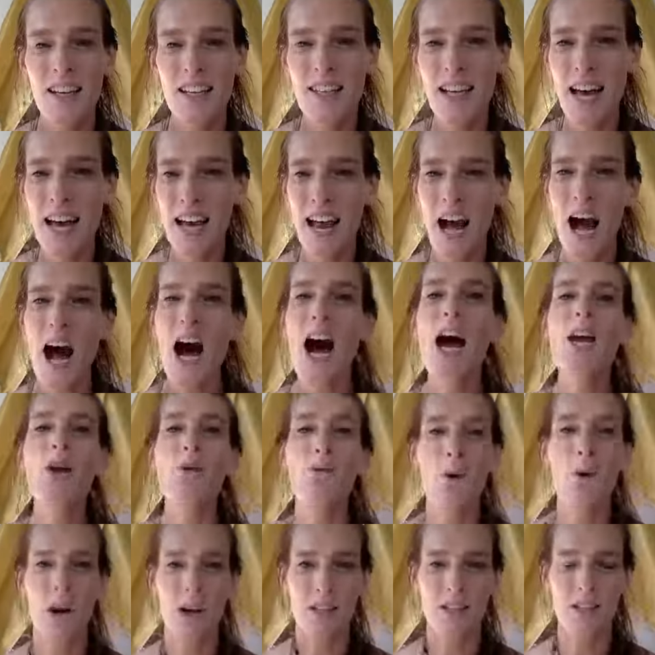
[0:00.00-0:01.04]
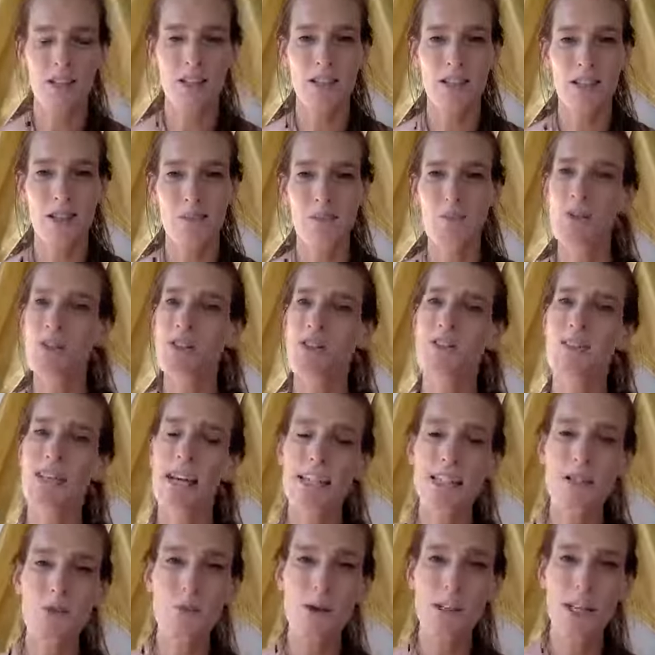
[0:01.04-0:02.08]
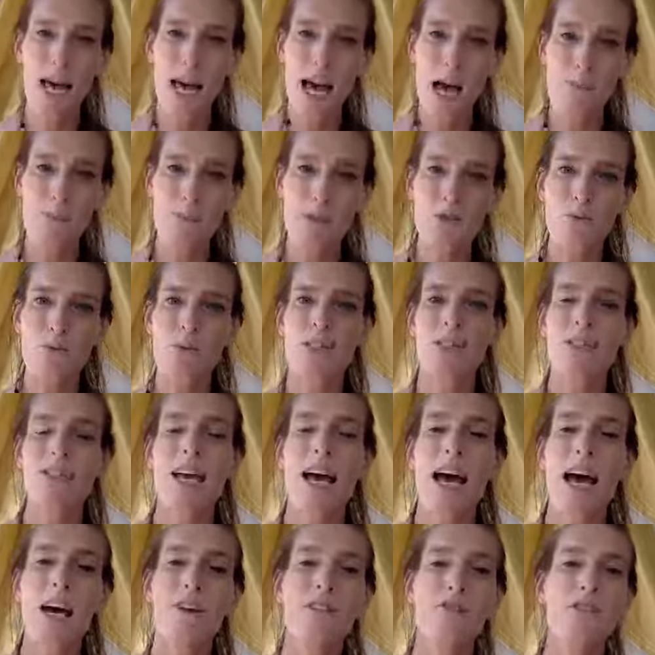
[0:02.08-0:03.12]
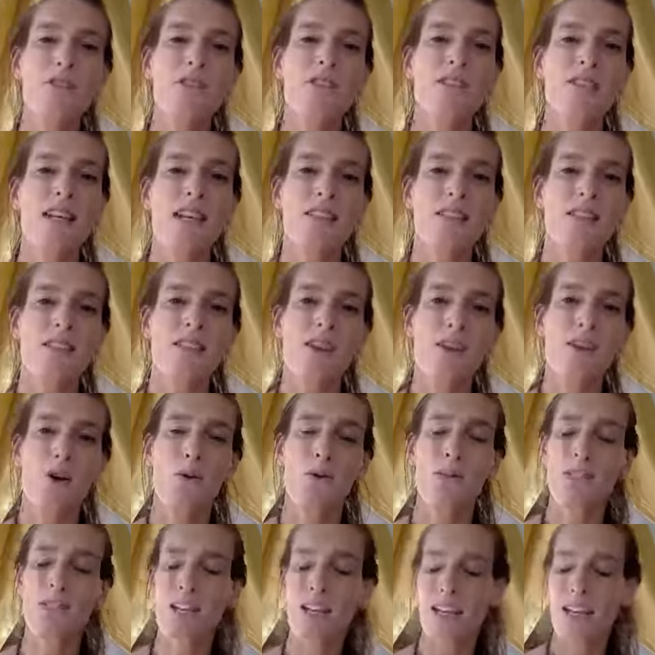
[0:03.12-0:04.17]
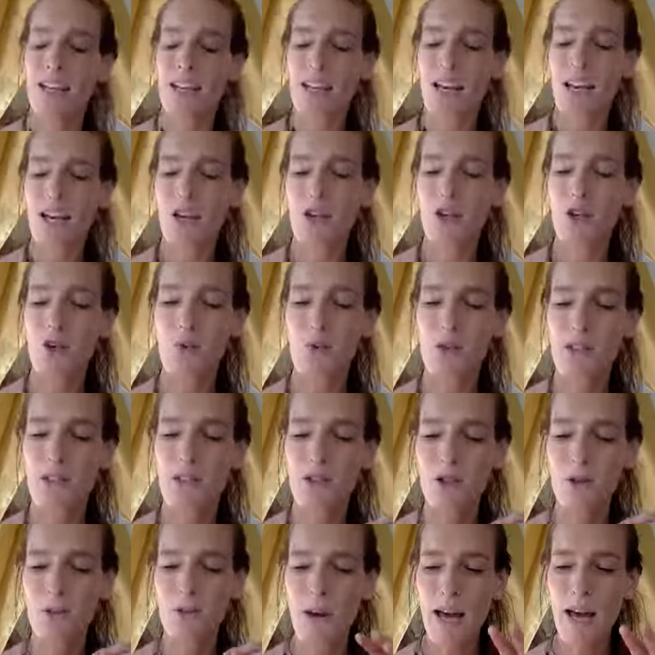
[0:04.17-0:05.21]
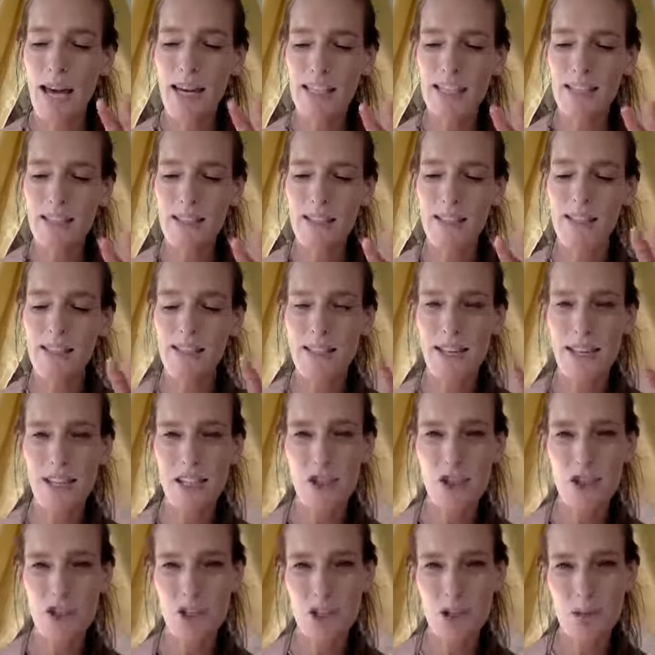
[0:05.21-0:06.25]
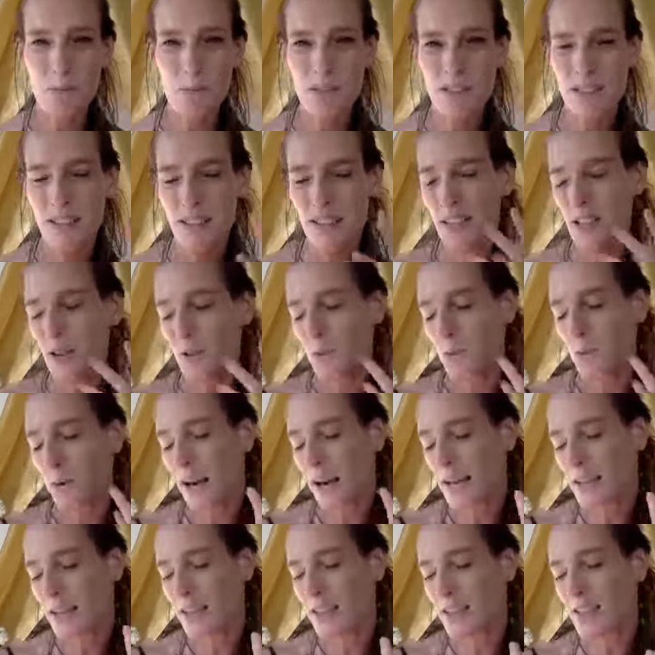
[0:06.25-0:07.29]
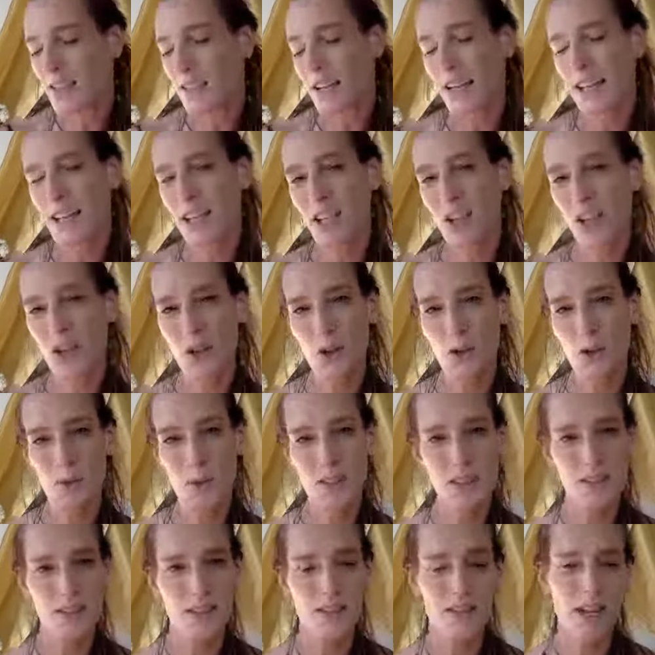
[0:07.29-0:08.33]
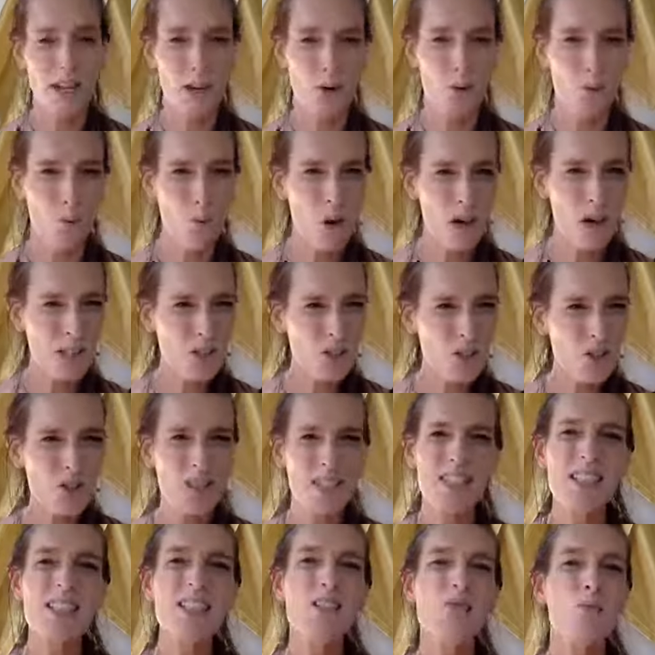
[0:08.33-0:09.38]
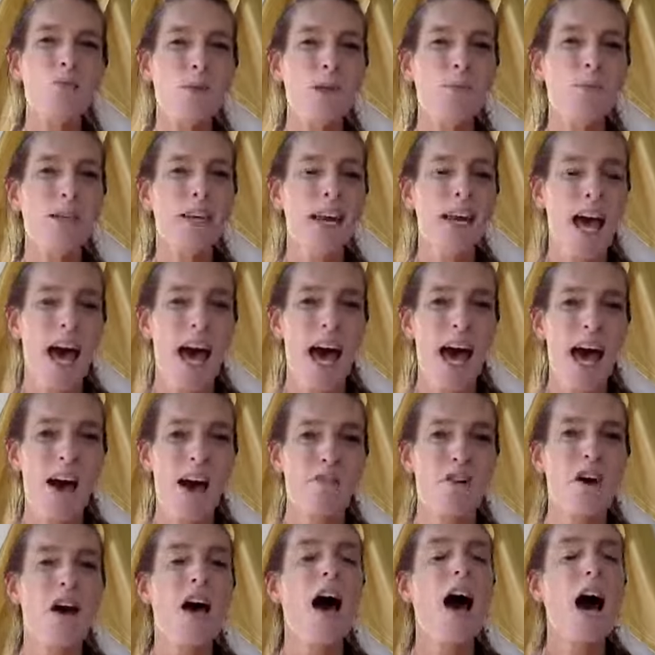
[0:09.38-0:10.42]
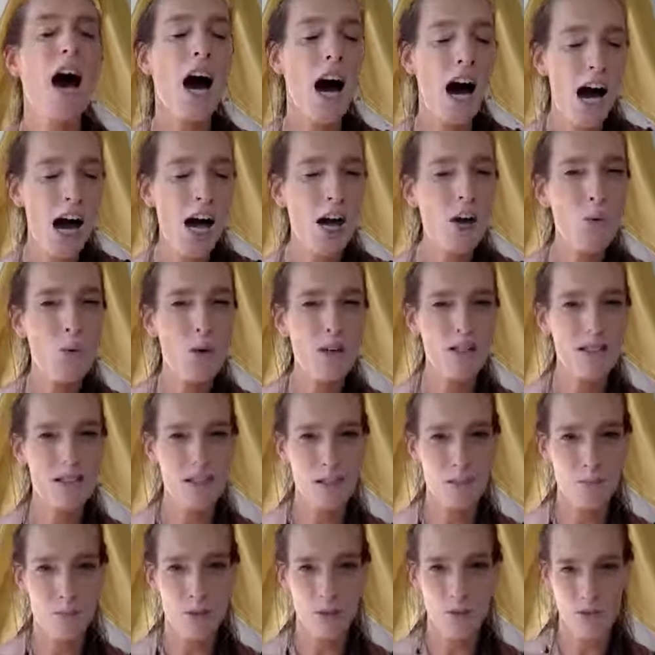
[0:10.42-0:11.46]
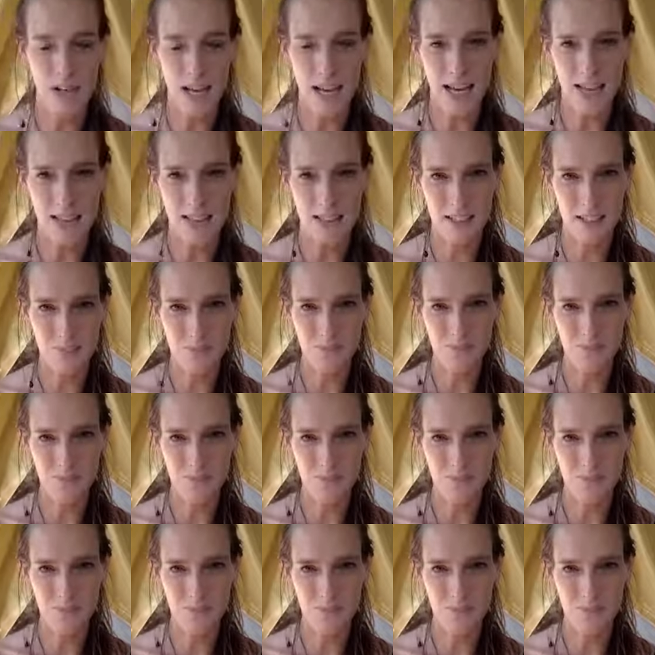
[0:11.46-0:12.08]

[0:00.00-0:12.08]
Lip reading: that I want. Because that's what happens with this after sex glow. It's like you attract attention, but in a way that is like curious. It's like, what do these women have? I want some of that.